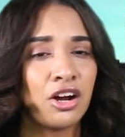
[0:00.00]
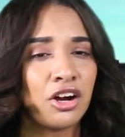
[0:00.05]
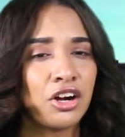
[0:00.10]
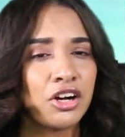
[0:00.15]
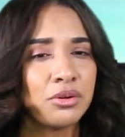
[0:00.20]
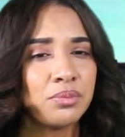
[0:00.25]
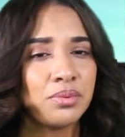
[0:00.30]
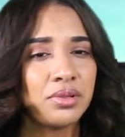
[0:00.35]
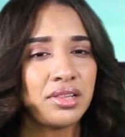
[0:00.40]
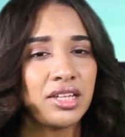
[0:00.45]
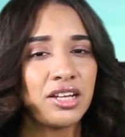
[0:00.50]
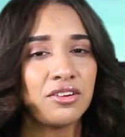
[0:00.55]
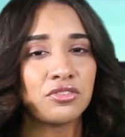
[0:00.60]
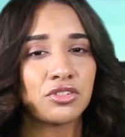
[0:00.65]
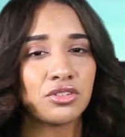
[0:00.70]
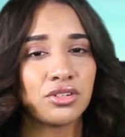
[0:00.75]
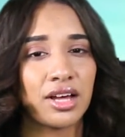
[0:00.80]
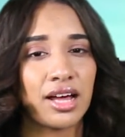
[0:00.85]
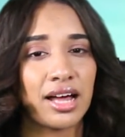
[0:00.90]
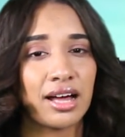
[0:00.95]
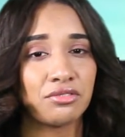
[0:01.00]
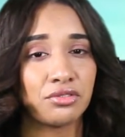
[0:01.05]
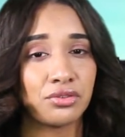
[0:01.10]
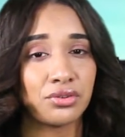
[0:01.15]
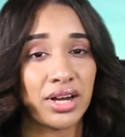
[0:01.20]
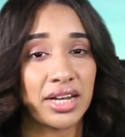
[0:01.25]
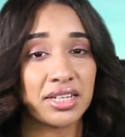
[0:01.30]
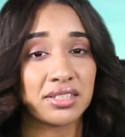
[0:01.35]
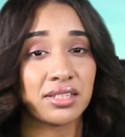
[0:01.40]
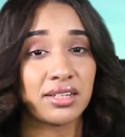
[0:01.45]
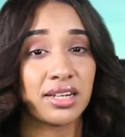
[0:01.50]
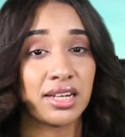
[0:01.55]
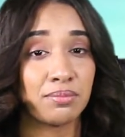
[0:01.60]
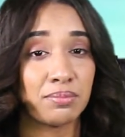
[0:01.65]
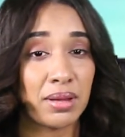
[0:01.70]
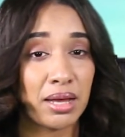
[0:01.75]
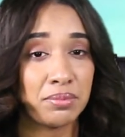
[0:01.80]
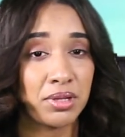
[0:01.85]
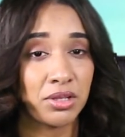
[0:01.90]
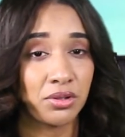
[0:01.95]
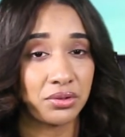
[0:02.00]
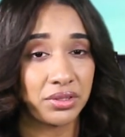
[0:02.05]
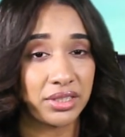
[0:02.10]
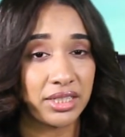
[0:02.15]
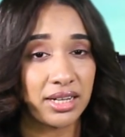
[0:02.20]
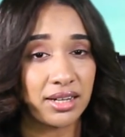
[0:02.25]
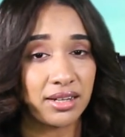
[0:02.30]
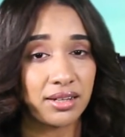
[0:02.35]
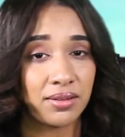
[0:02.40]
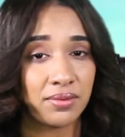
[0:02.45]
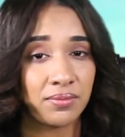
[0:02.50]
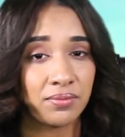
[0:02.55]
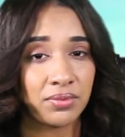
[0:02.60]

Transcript: are believed to have arisen in Babylonia.